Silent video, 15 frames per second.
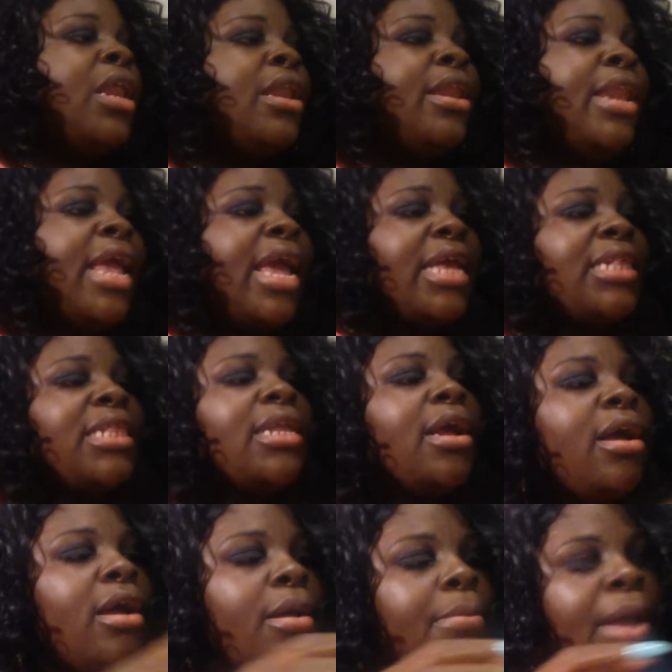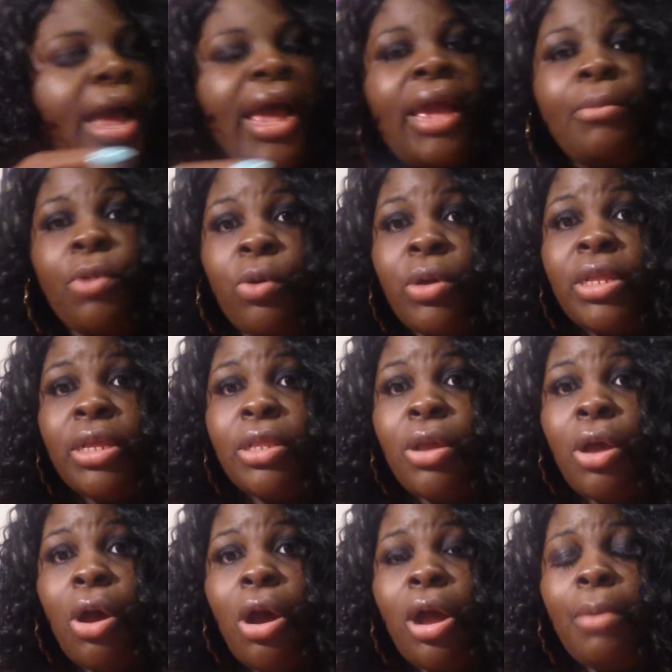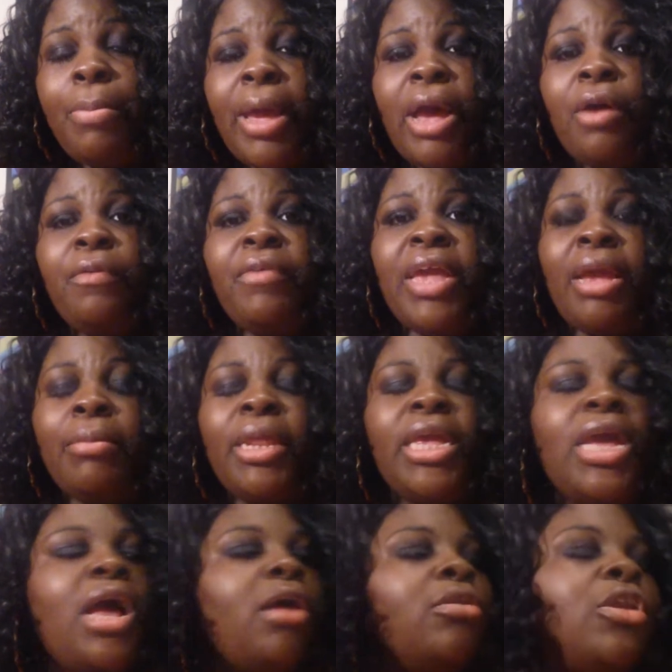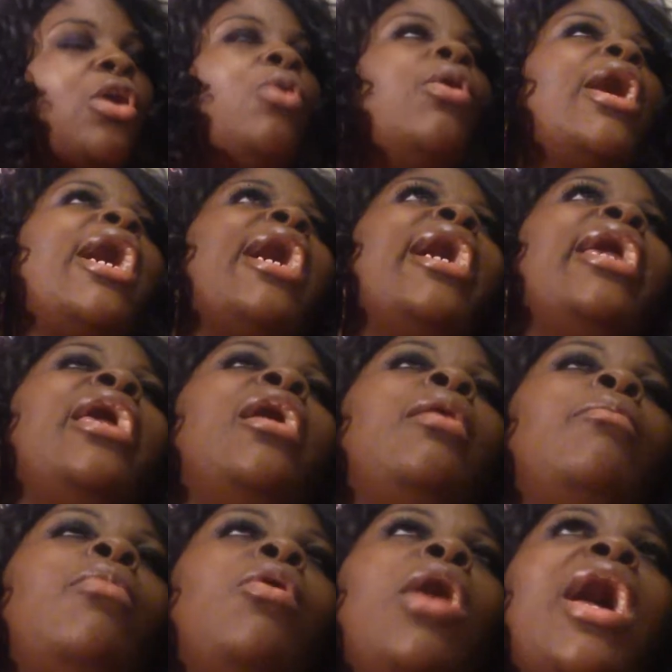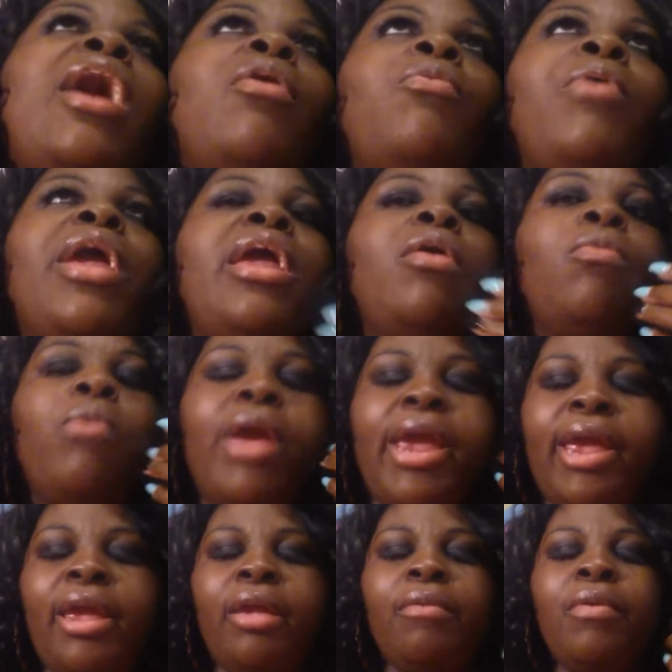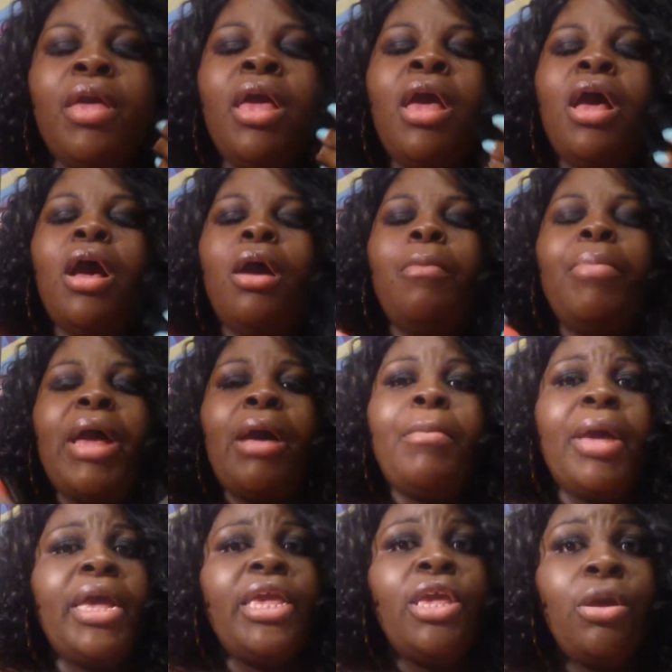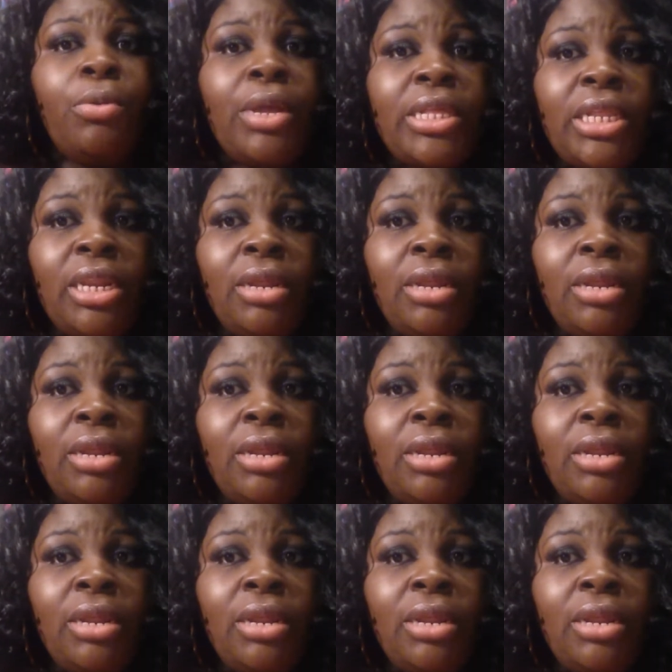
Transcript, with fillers: Next up, I am going to talk about, family, y'all know I rant and rave about my EOS